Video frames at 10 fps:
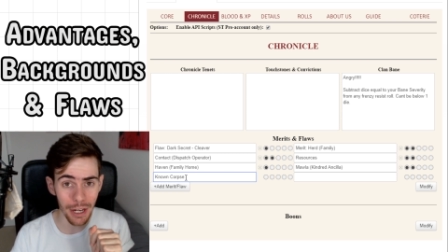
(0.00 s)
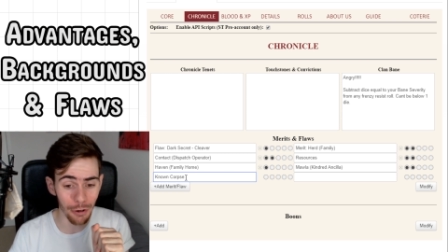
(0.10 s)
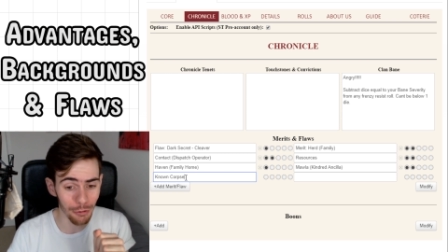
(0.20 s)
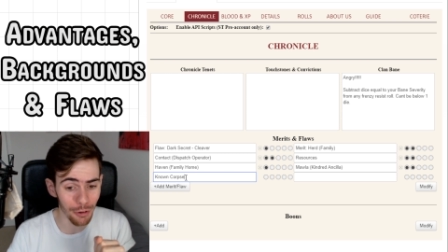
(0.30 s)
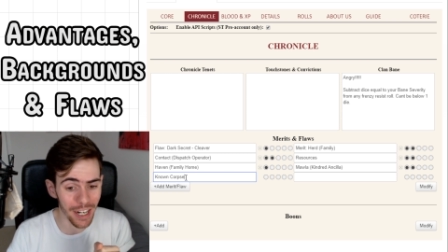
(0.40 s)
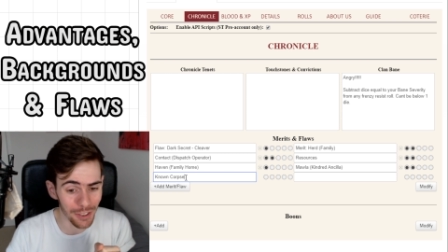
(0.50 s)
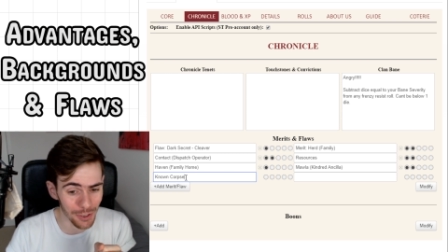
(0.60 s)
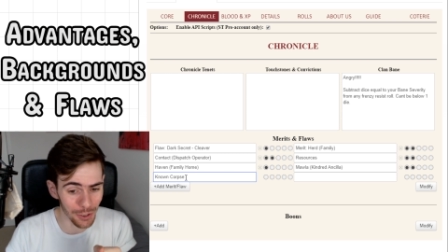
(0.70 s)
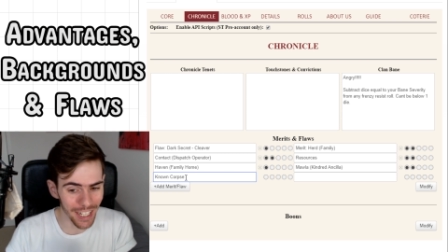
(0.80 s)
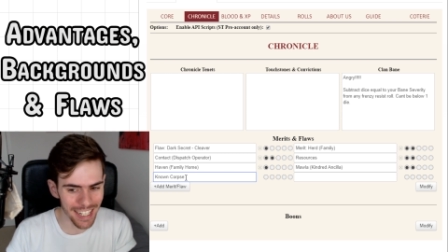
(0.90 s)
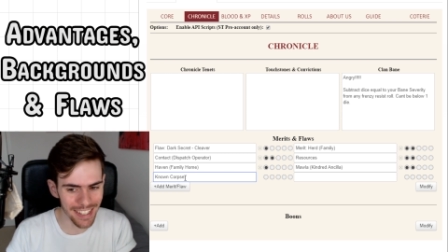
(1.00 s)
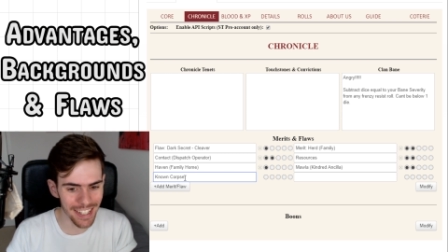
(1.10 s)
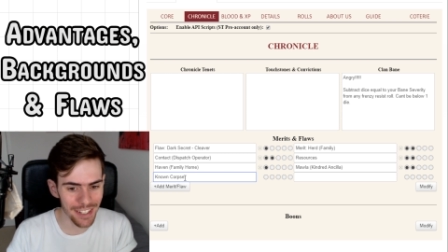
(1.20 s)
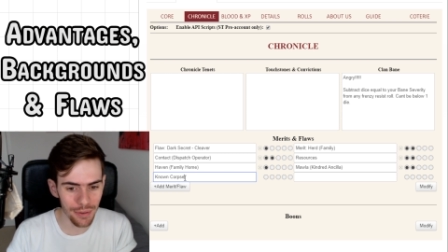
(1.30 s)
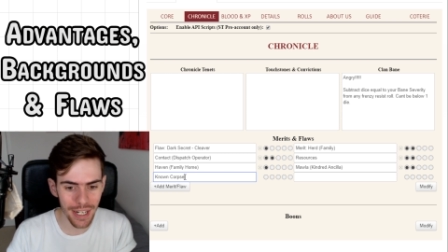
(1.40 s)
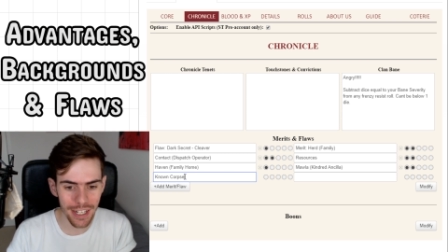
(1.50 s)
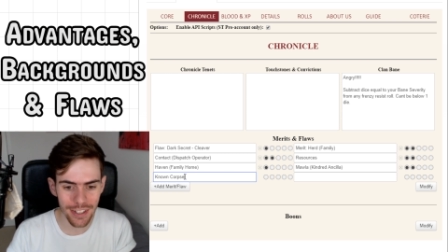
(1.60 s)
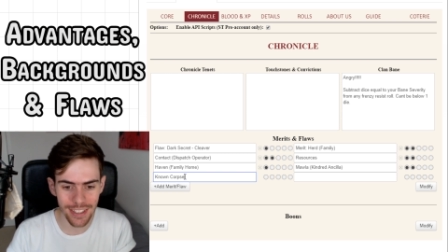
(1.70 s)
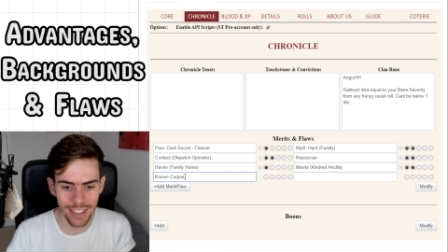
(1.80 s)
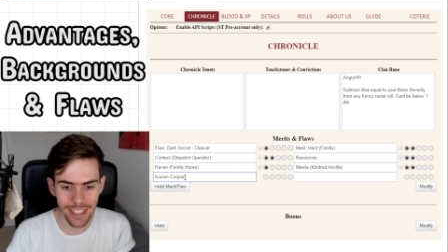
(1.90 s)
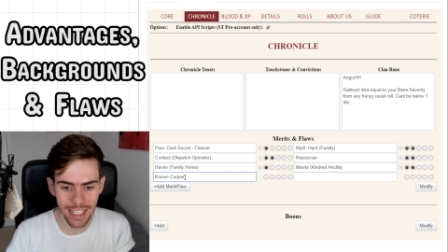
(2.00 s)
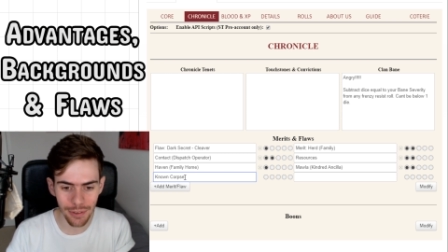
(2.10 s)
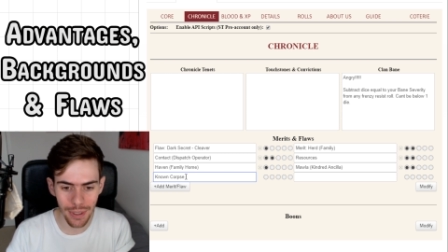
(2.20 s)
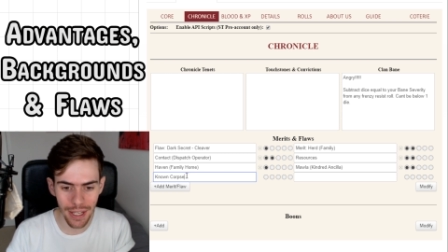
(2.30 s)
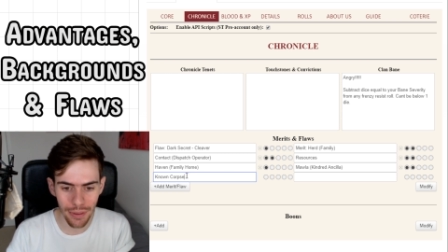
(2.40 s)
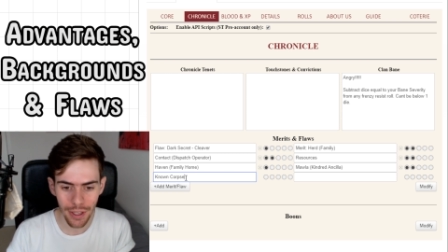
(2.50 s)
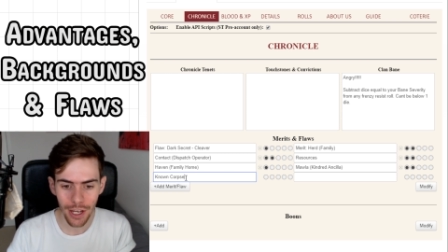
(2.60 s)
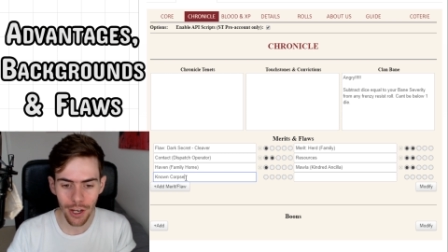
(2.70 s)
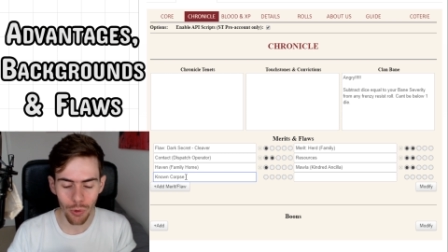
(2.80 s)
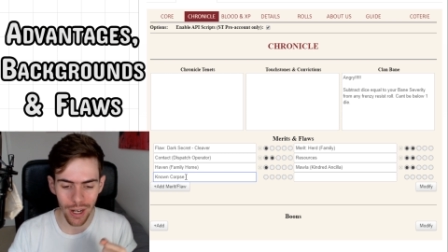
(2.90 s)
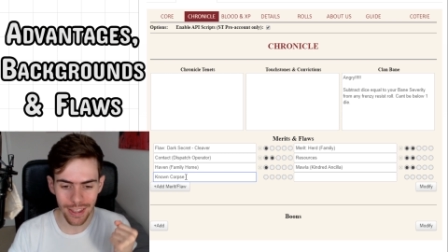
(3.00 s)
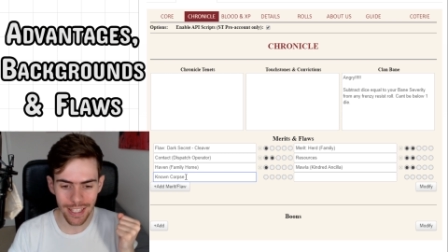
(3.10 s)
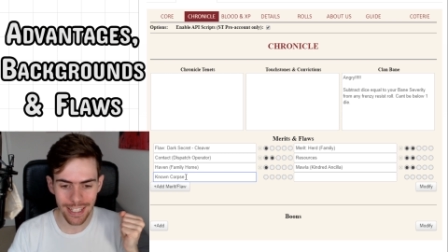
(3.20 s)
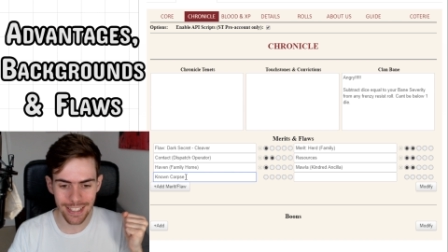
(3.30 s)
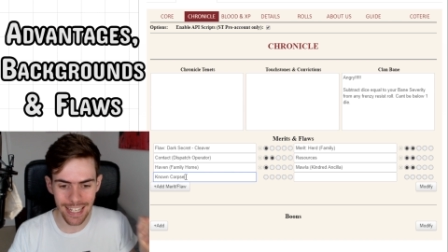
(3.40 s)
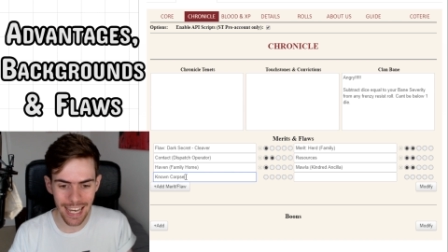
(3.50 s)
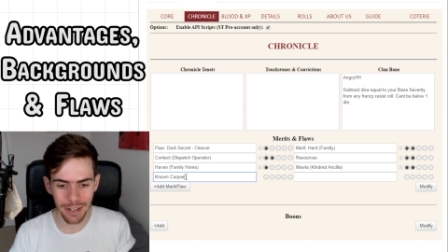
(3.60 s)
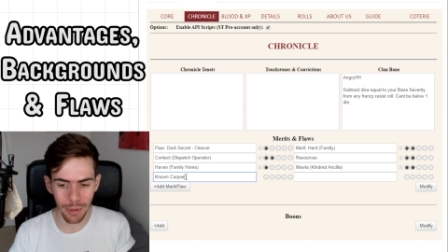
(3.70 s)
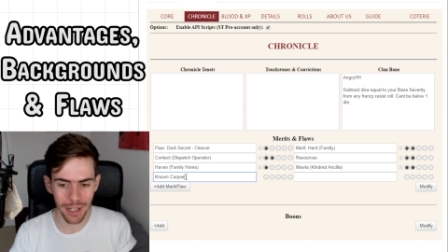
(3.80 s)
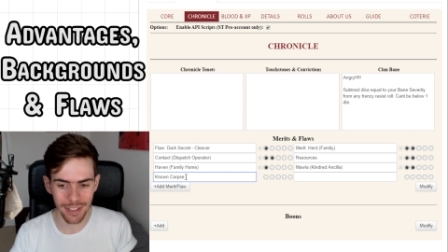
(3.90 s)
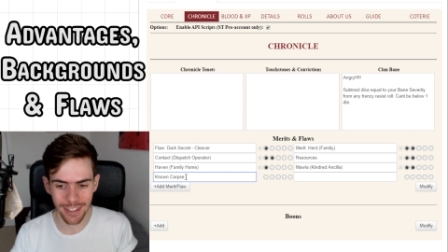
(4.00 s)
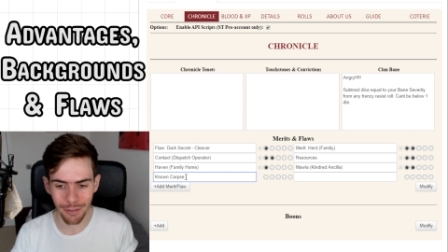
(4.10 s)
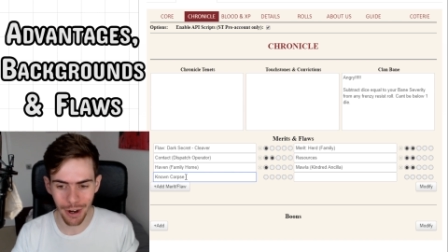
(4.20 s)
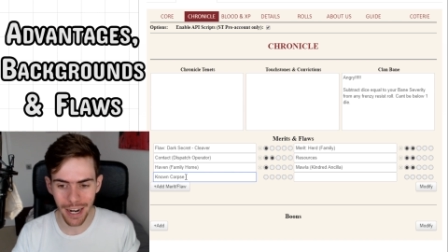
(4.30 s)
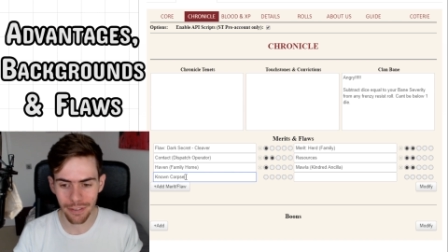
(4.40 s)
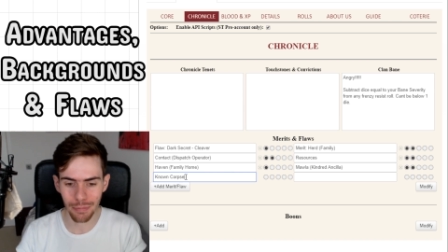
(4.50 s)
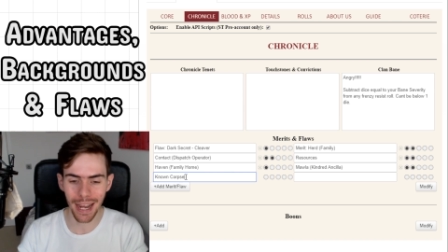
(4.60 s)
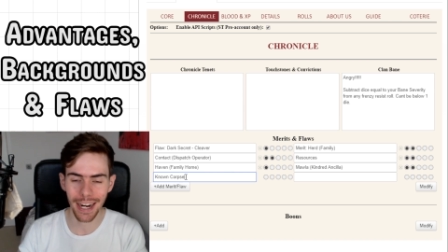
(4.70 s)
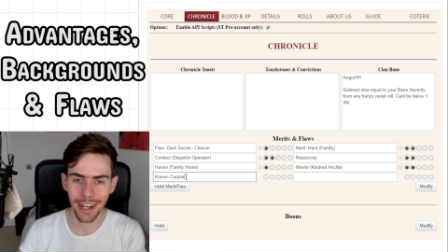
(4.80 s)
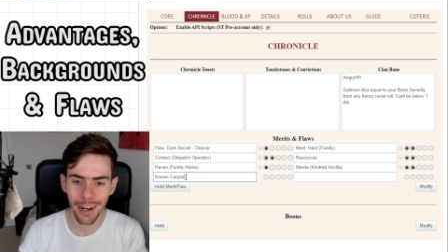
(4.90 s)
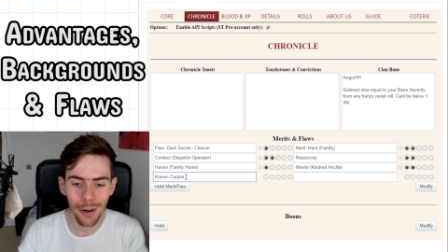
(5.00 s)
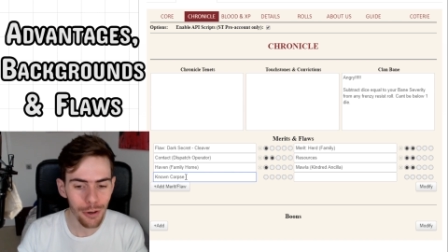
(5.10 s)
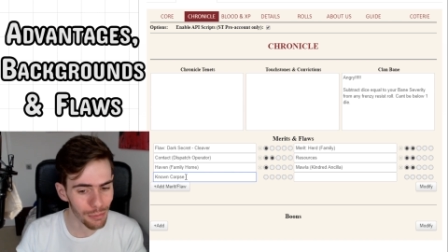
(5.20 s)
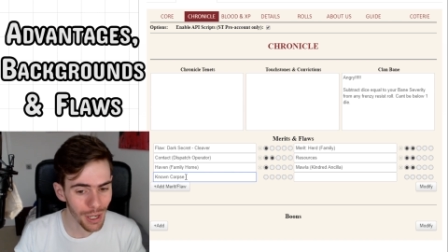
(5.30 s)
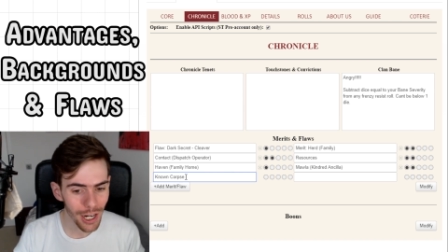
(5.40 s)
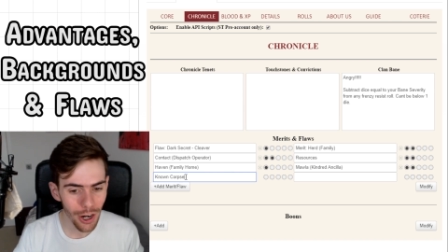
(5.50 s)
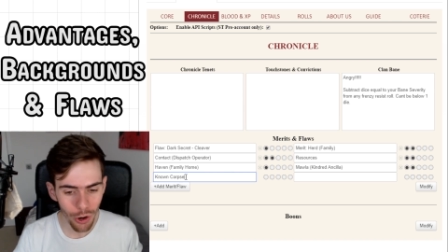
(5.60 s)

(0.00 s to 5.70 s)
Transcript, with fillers: a real tricky situation to deal with when this dead person arrives back at home.